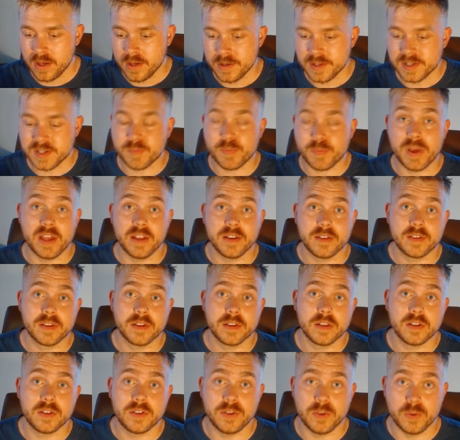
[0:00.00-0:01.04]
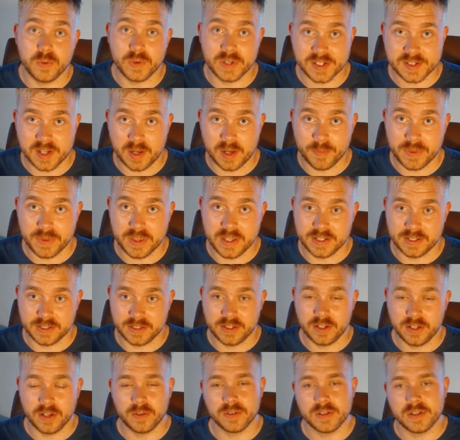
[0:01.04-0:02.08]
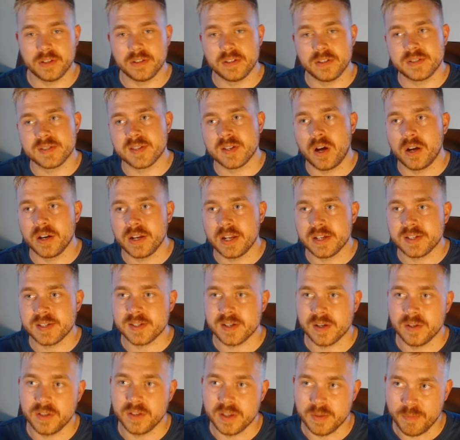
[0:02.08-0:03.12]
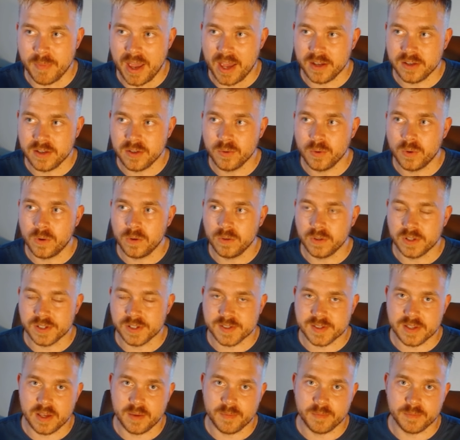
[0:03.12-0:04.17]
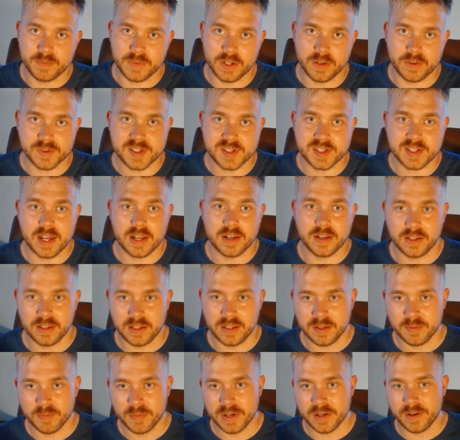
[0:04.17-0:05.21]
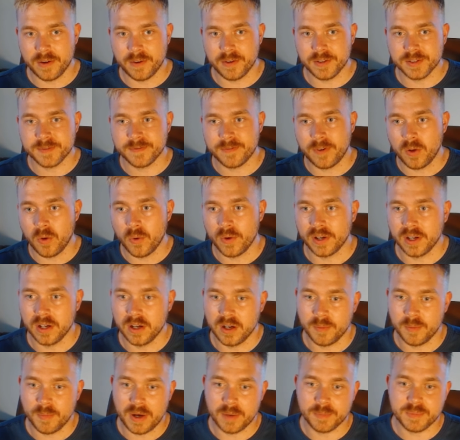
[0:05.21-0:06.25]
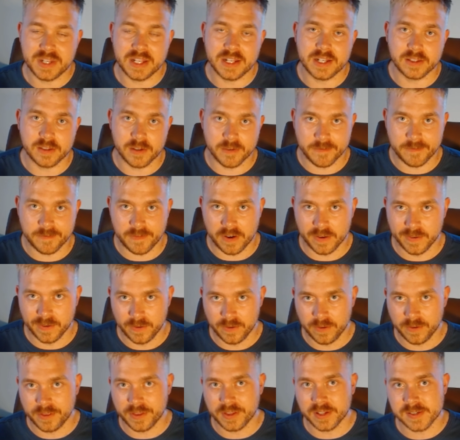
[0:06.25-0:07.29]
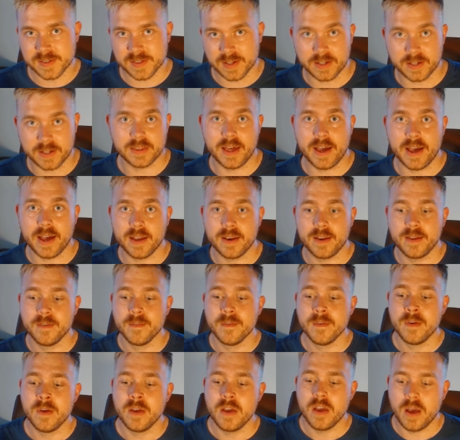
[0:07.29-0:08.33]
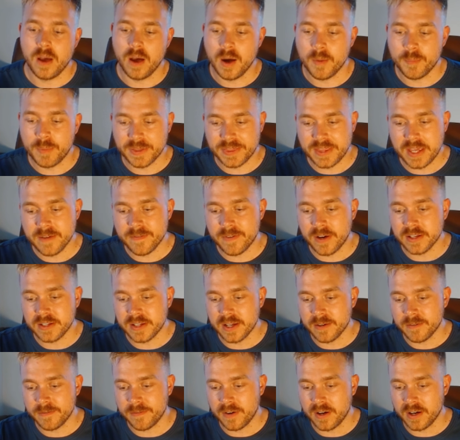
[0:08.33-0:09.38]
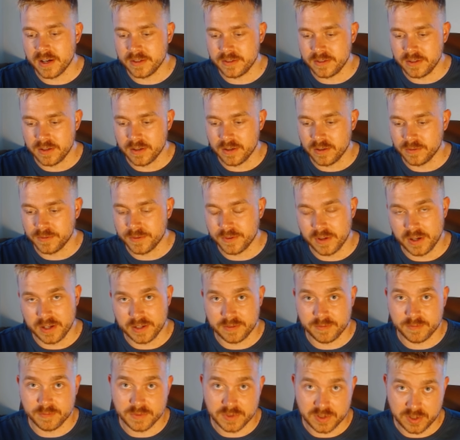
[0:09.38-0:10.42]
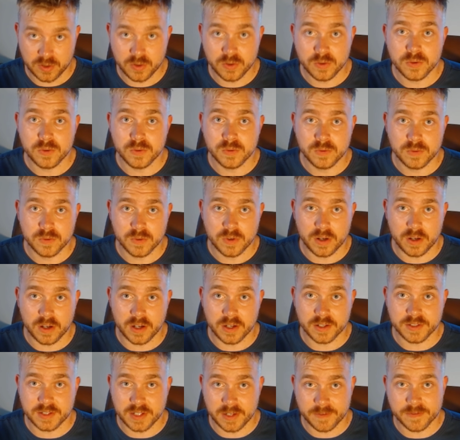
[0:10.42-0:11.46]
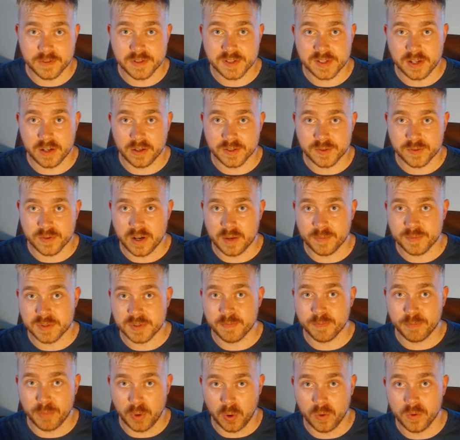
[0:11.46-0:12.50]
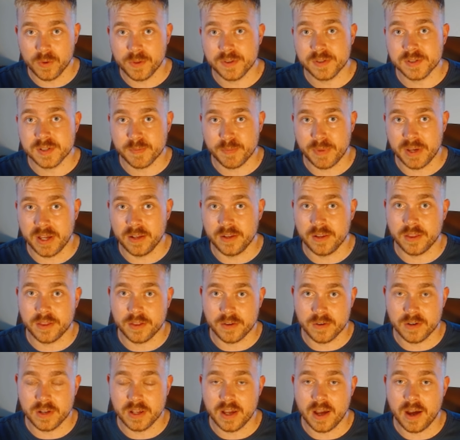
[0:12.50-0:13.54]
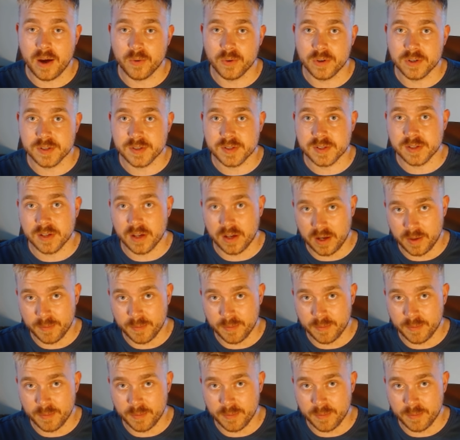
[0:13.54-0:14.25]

spent doing something. It's not necessarily manual. It's them, sending emails, following up, updating their funnel, things like that. But they've identified, that two different sales reps both spend 30 hours a